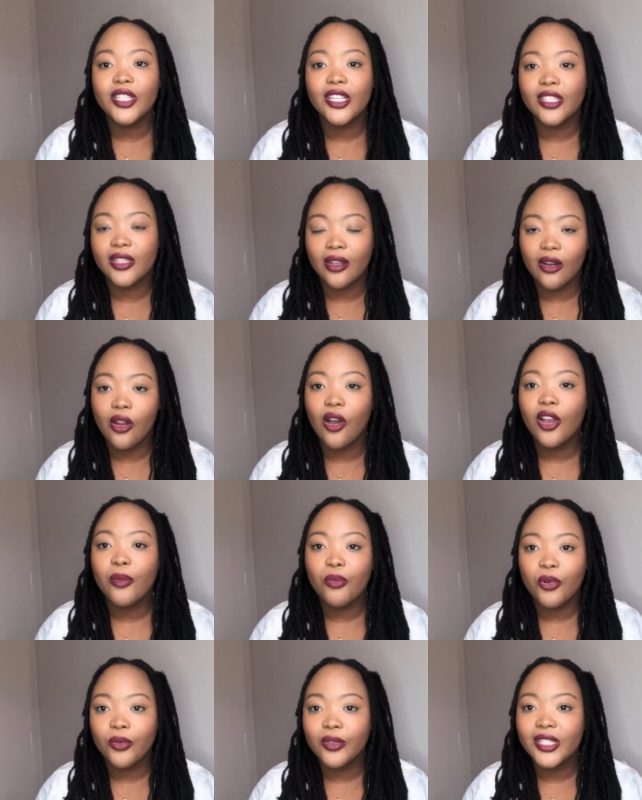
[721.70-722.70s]
the lock
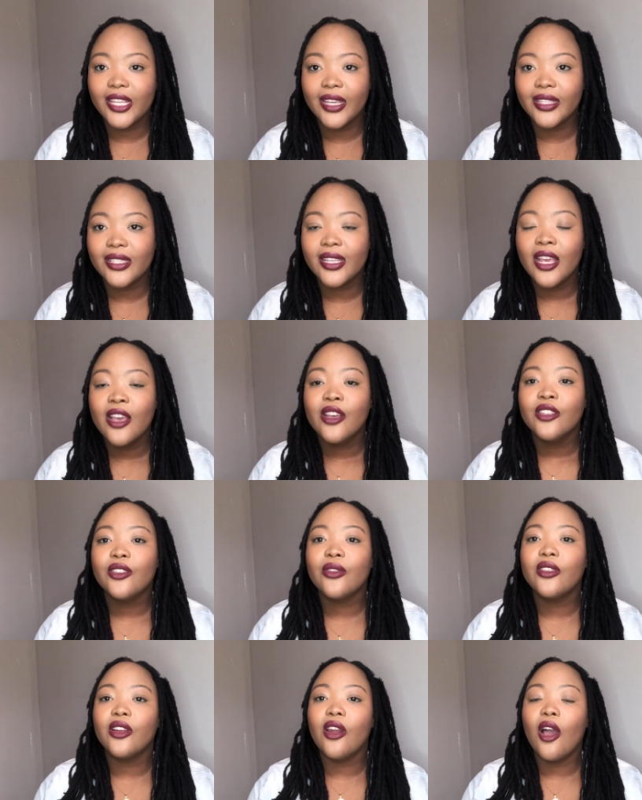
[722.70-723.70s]
process. So
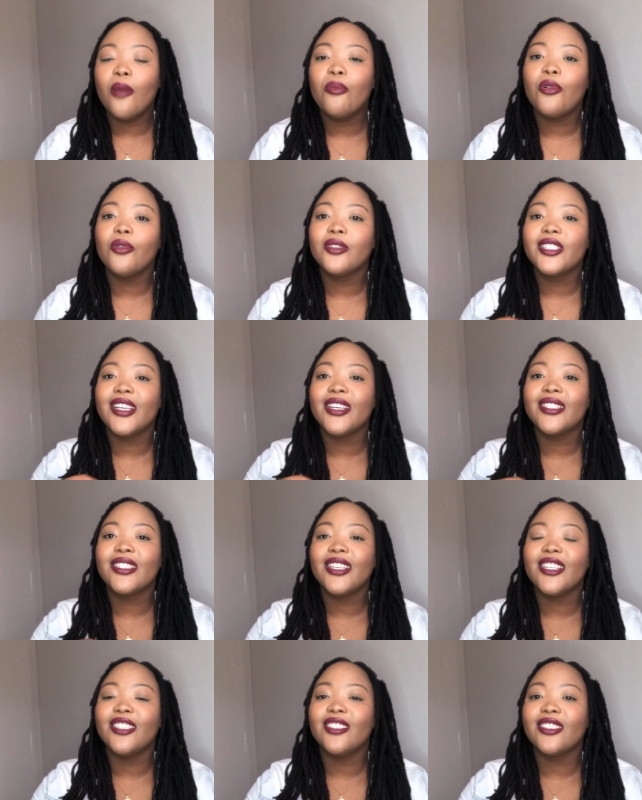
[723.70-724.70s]
the lock process
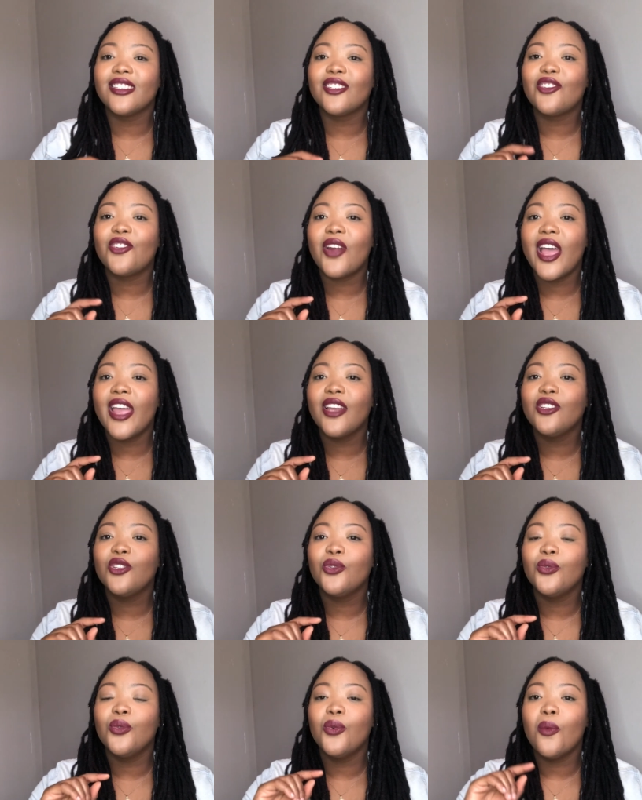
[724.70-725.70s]
is trying
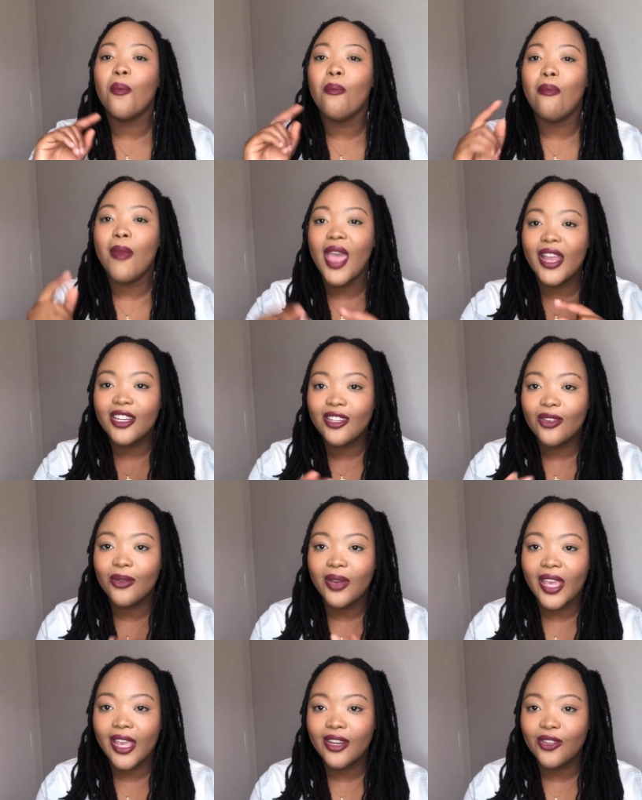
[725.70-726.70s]
to mat your
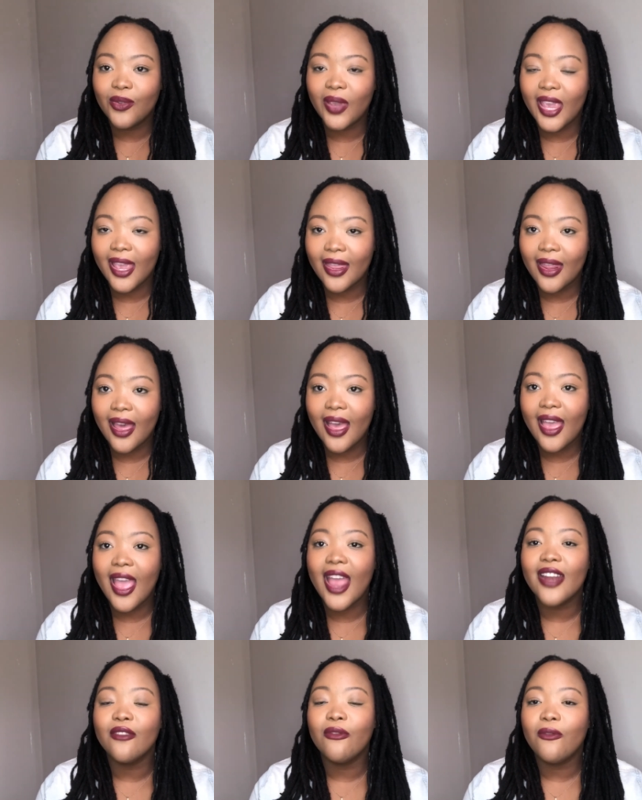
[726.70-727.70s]
hair together
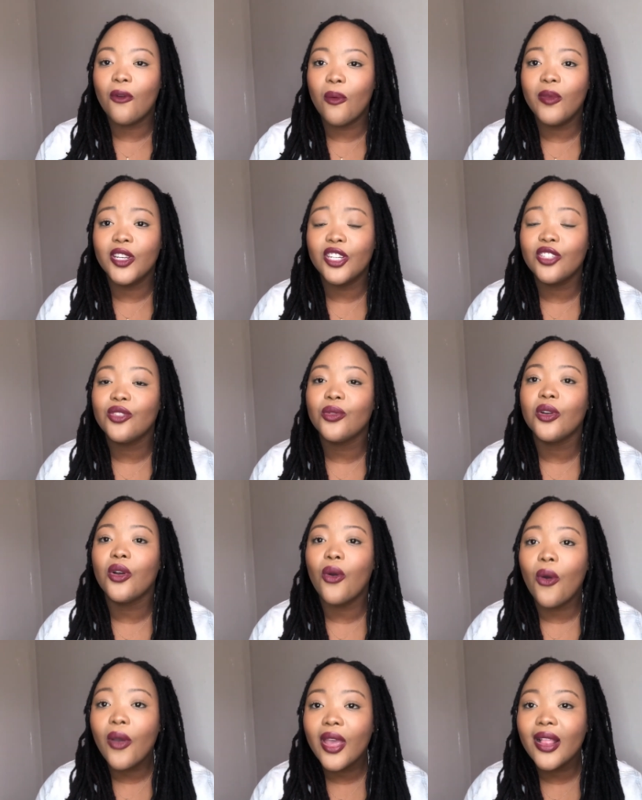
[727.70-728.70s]
and form it into a
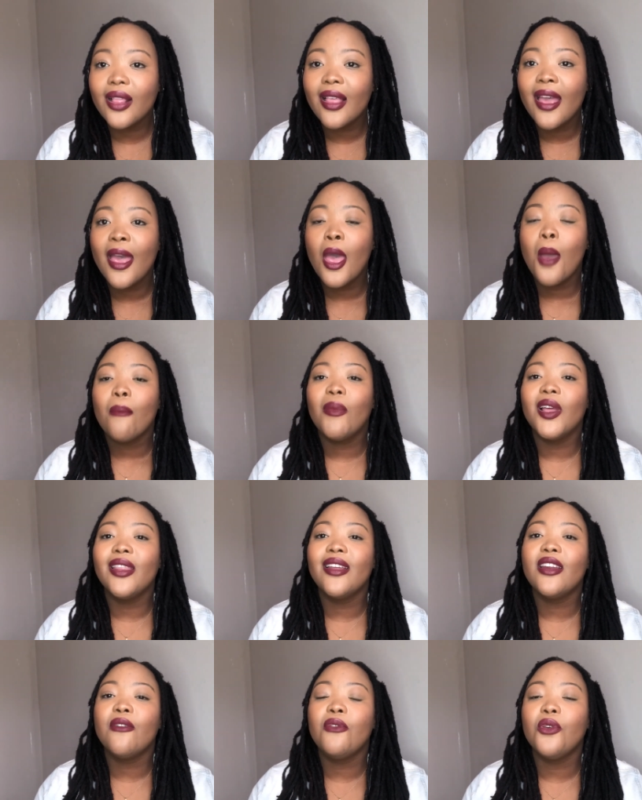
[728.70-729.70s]
coil, but
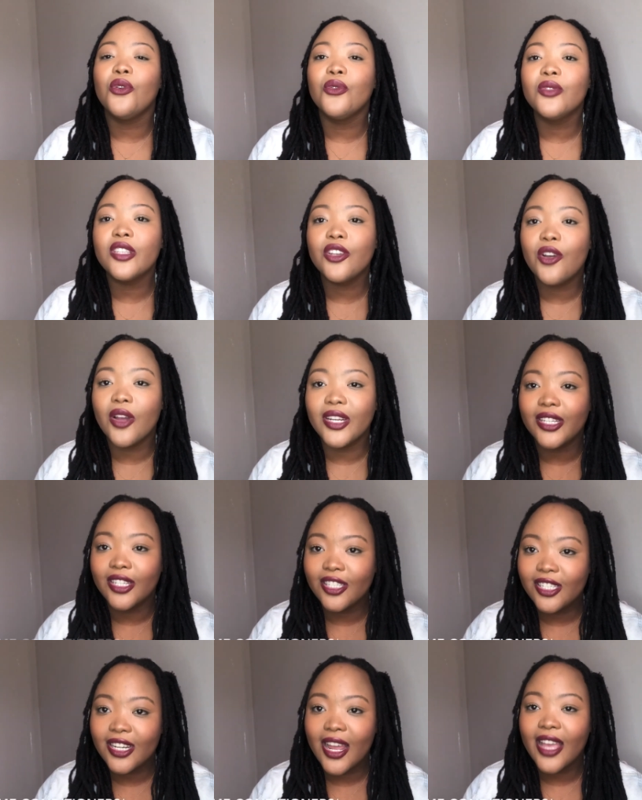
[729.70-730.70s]
then if you're using
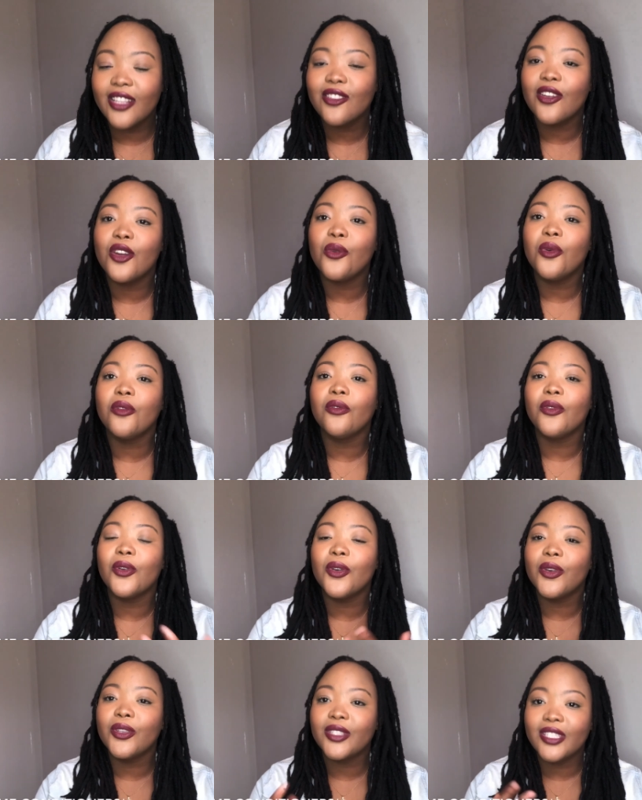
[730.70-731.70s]
conditioner, it's going to
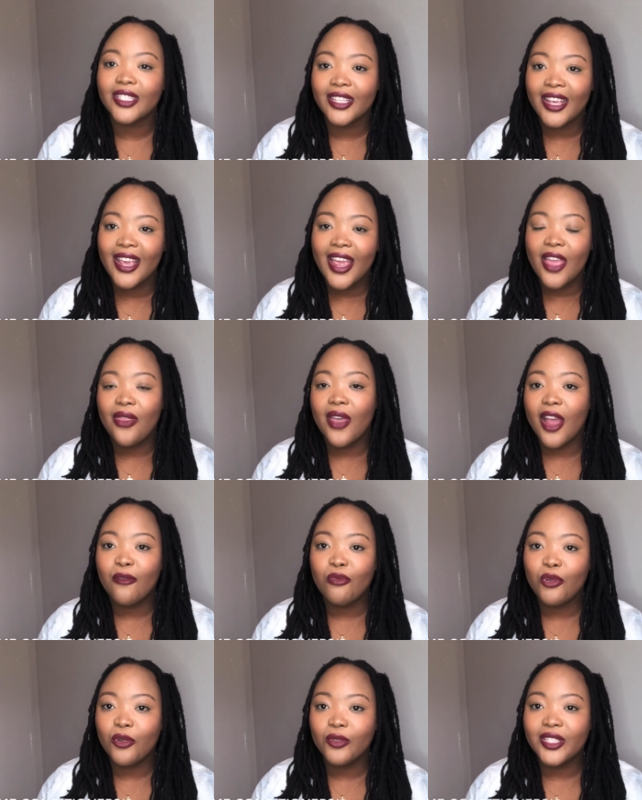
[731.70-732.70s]
reverse that
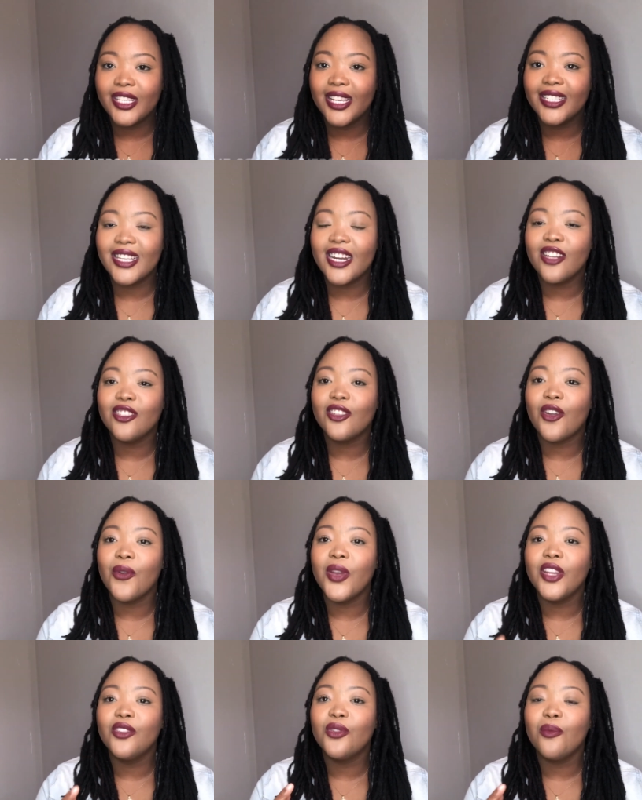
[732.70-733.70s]
process and it's
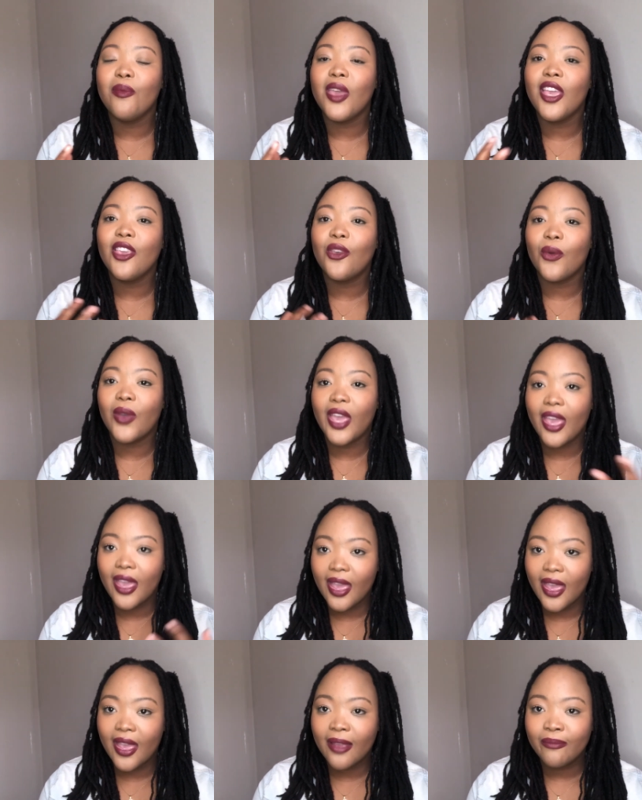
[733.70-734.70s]
going to make your
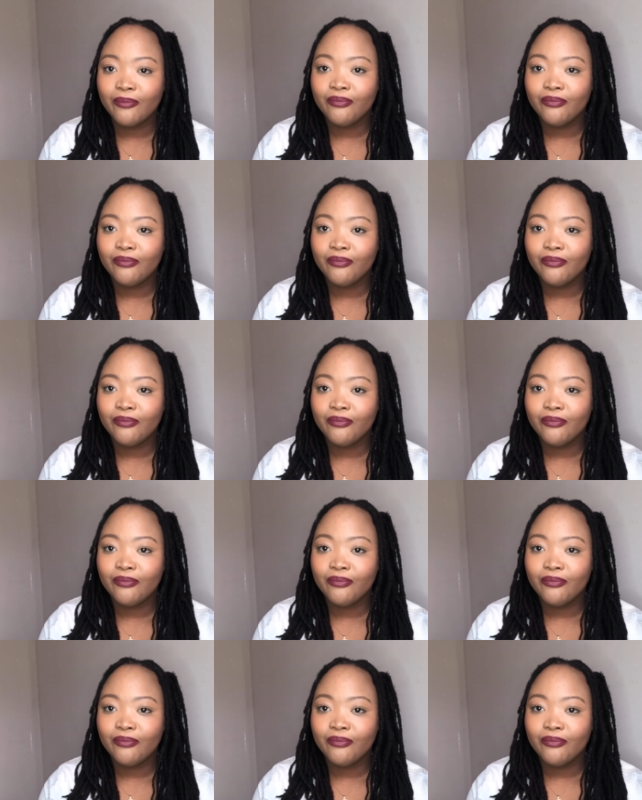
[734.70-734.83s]
hair